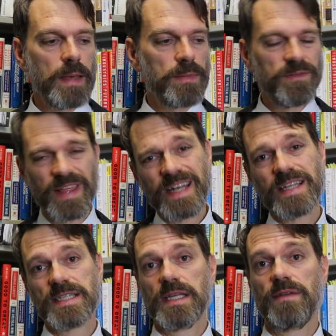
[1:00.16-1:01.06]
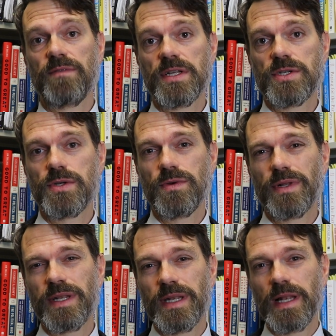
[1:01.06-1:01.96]
But if that doesn't convince
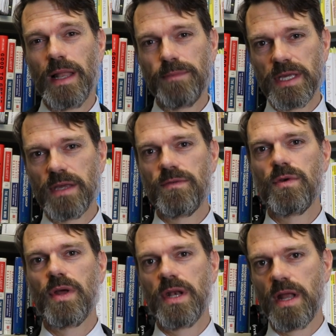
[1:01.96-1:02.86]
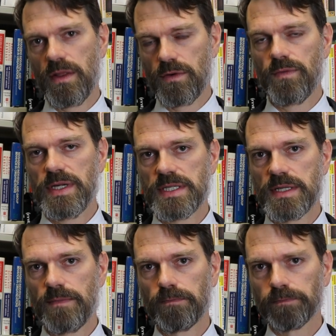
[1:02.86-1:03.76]
you, let me give you another reason.